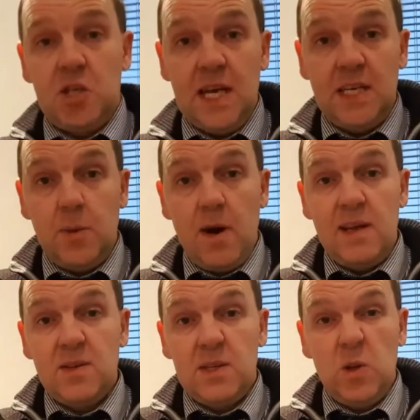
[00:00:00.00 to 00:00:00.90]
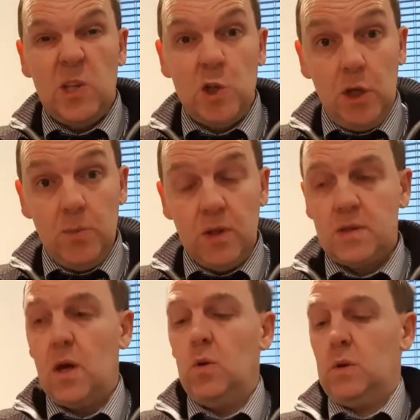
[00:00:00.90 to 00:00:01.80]
January, so it's only 2
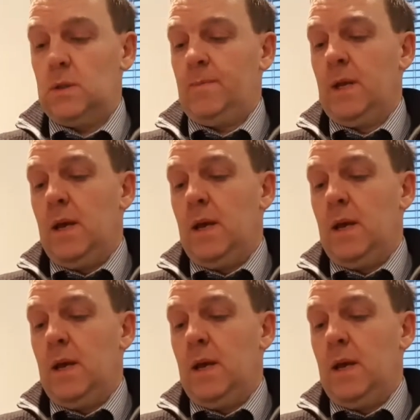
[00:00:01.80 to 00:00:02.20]
months old.